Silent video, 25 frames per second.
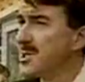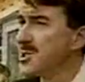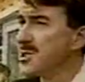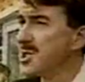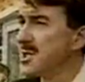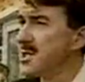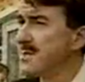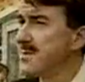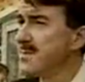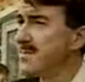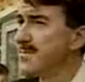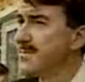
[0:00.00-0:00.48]

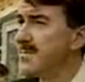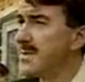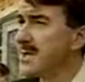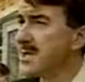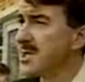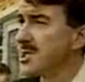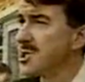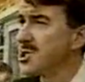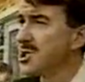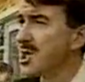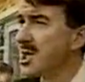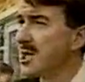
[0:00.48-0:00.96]
much
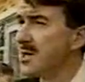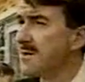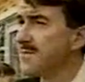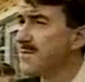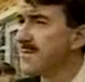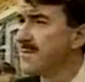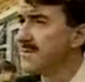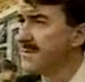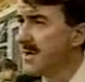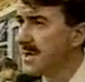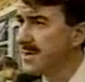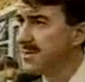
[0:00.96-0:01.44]
bigger share
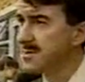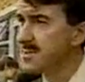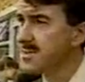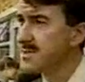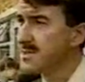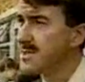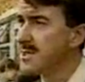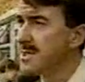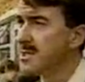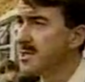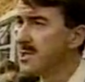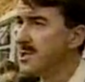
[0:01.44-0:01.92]
of the vote
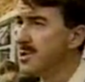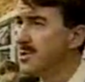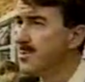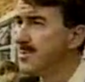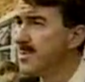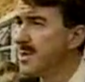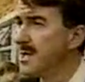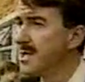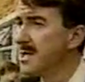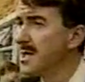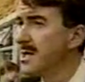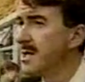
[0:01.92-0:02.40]
than in
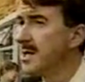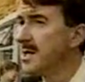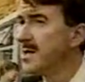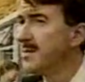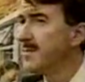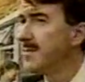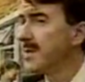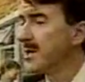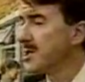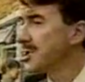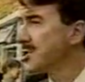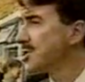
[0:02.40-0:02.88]
Newbury,
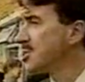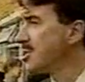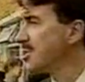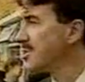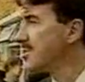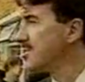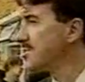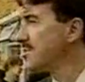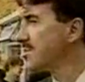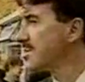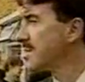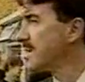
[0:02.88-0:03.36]
much
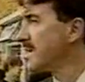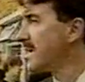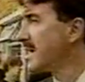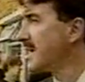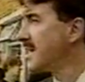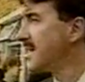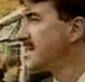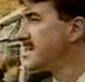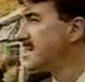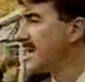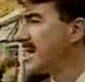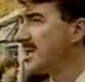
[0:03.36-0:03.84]
stronger
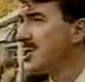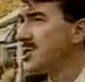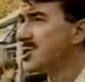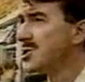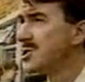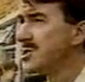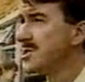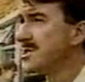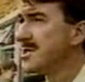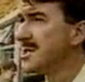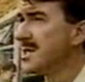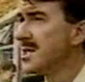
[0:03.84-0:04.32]

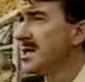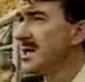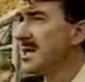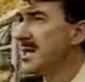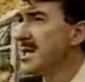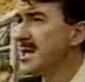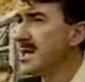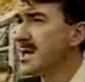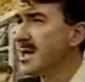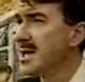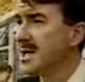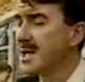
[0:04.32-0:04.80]
organisation
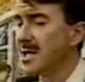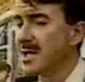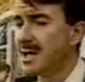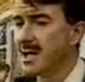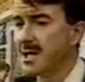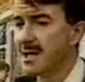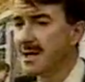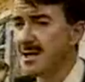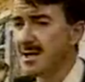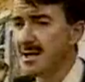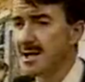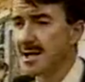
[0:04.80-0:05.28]
uh,
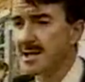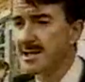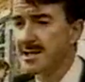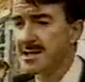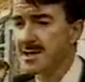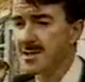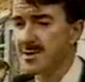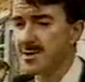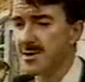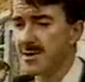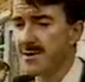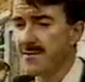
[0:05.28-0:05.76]
here, and I
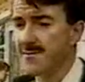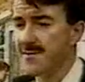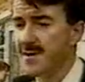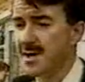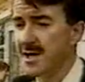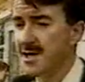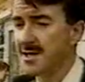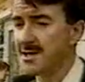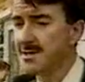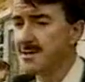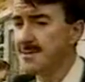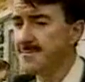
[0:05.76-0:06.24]
think you
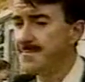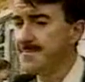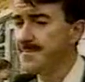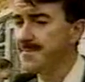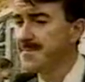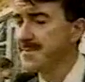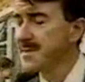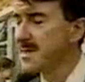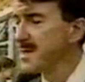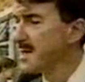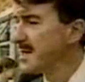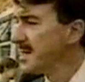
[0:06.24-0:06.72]
find
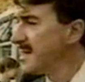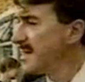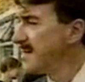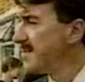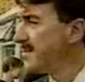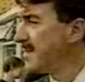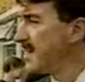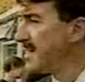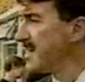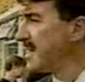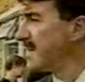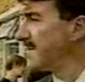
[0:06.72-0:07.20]

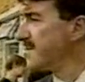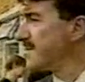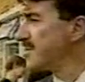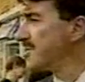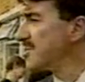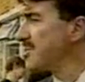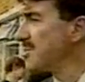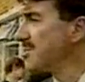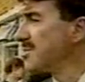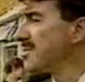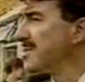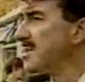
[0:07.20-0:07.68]
many of the
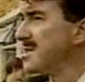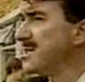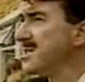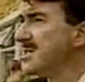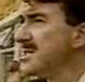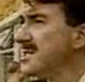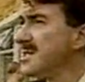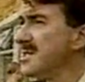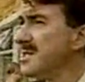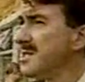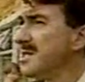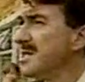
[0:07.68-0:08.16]
Tories
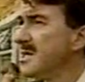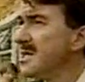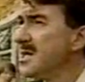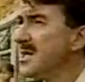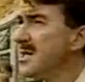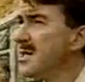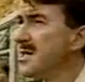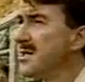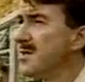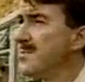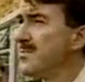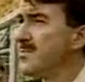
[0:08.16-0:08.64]

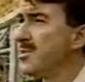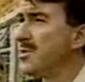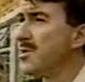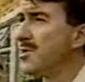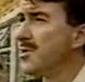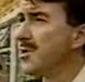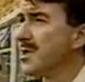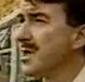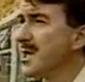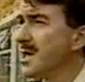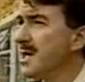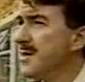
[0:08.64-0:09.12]

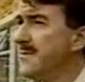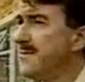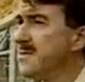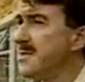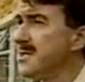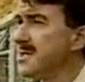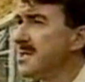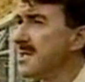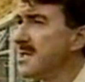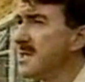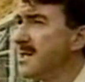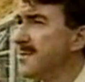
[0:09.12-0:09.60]
pouring
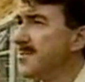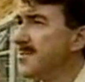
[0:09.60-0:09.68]
over to the